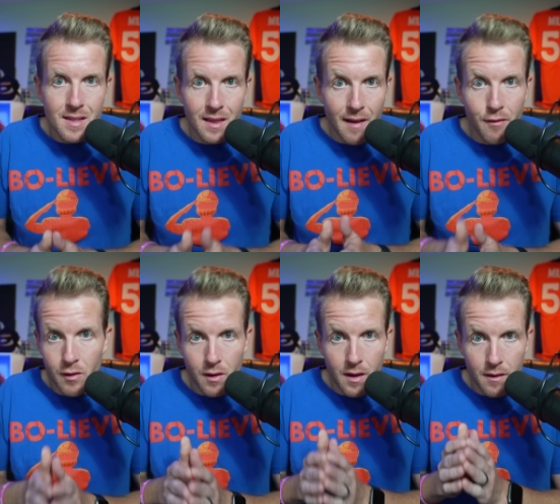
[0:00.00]

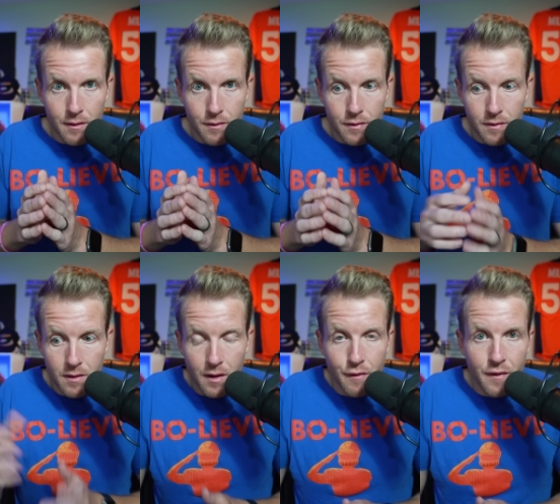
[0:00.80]
level of
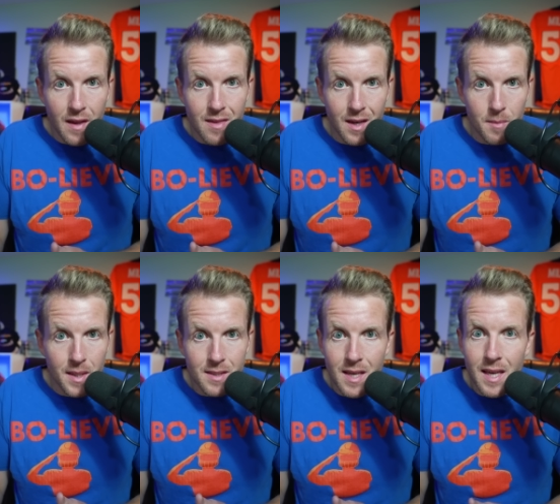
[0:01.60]
of faith in it
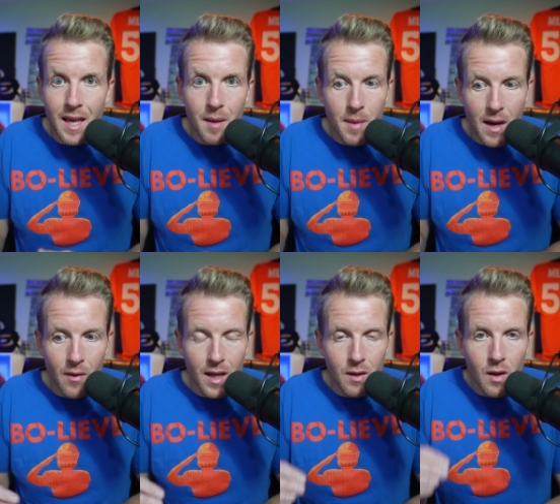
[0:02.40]
because he came
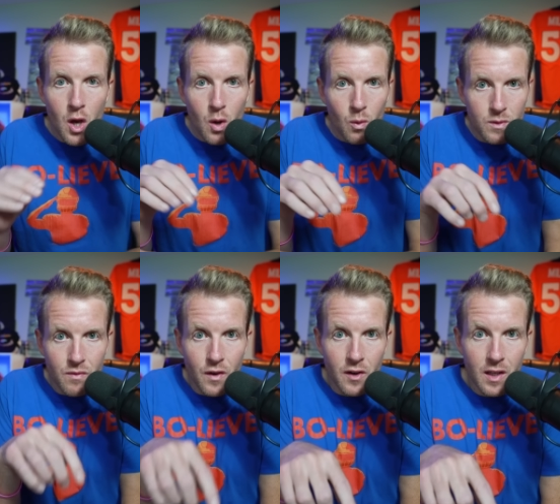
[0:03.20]
out and
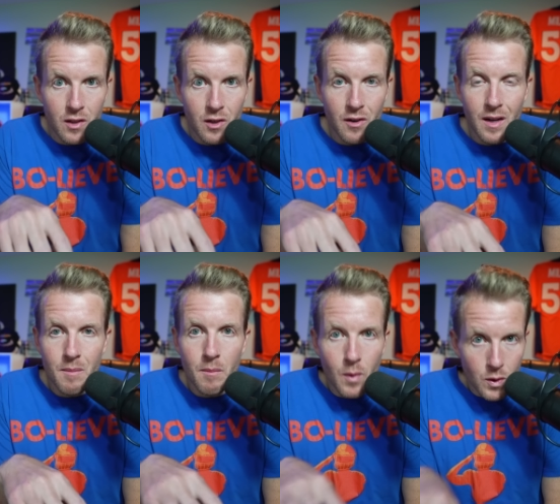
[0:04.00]
was very clear
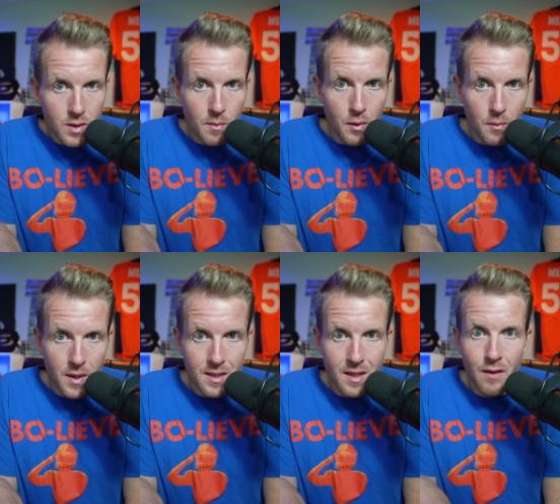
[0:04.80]
in multiple
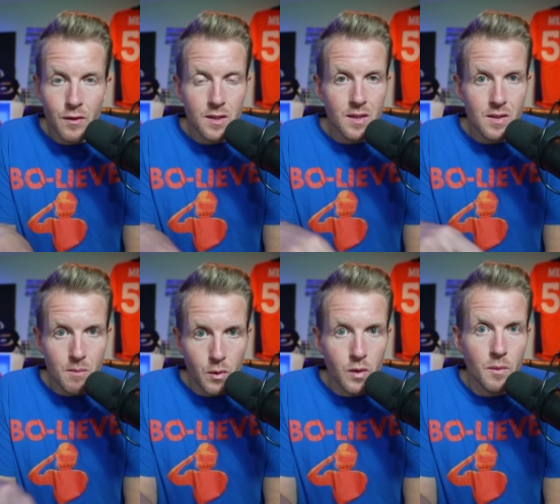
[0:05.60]
press conferences
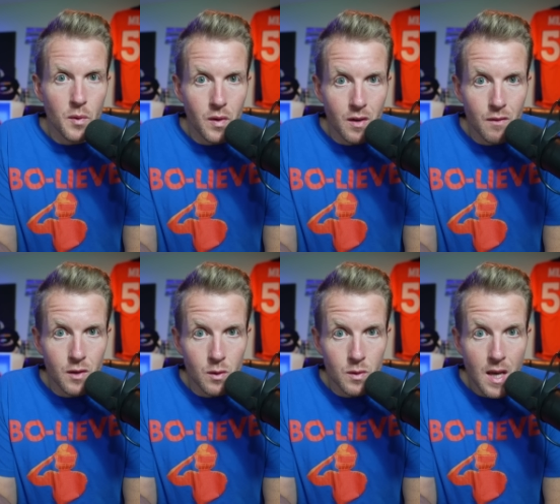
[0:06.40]
and multiple
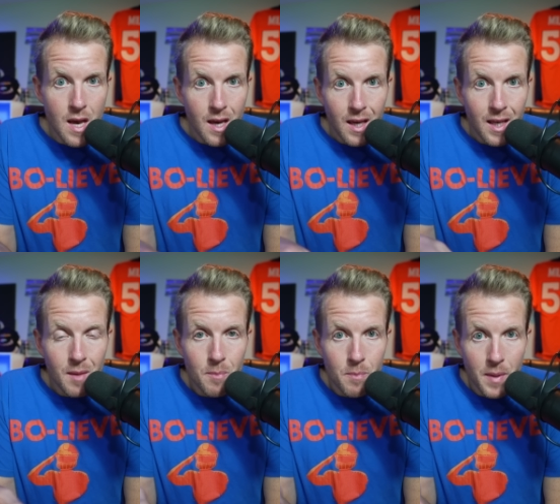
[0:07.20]
interviews.
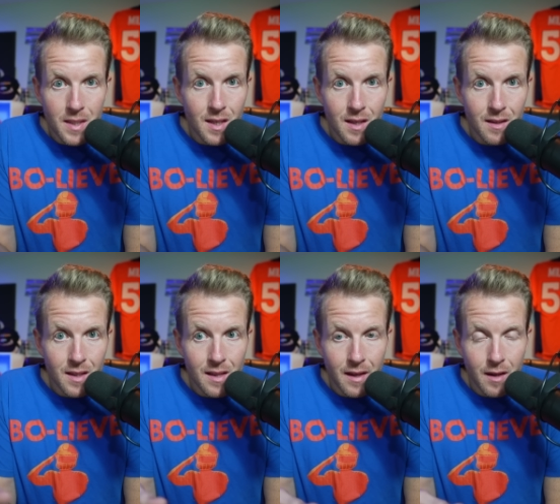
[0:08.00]
He basically like